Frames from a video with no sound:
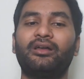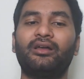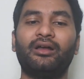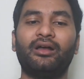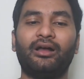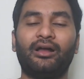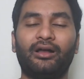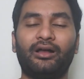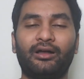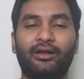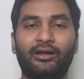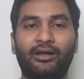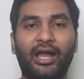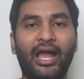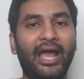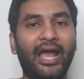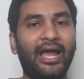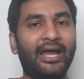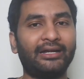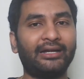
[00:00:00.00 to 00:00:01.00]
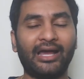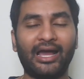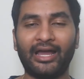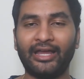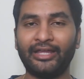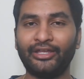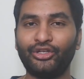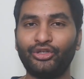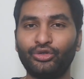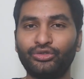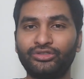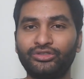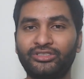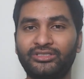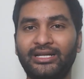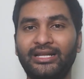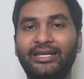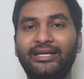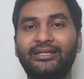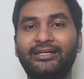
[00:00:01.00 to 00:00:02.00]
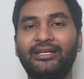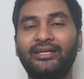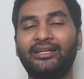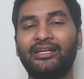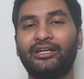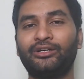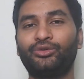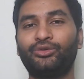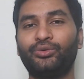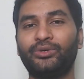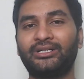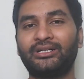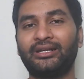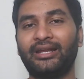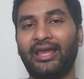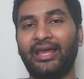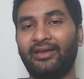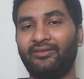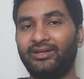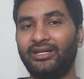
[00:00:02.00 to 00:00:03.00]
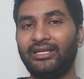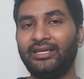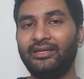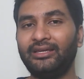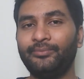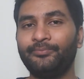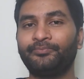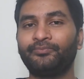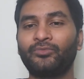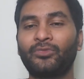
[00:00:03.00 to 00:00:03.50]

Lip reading: And I used LinkedIn and Twitter heavily.